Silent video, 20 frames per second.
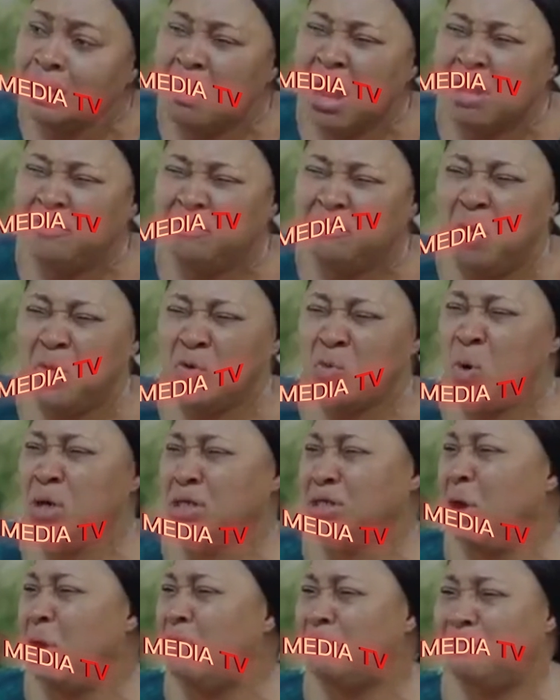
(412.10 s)
My phone
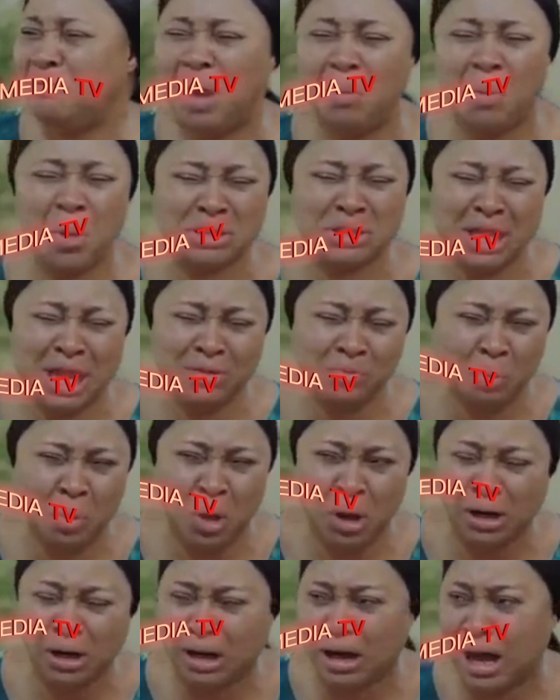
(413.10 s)
was off. I was at
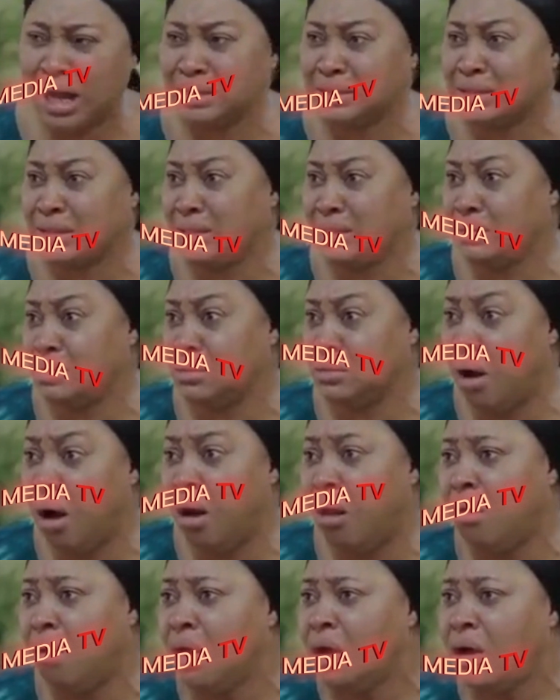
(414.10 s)
work. I didn't
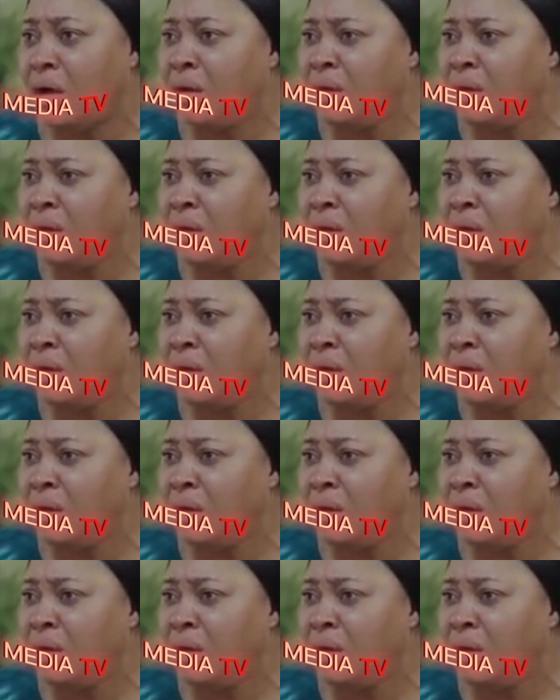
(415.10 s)
know.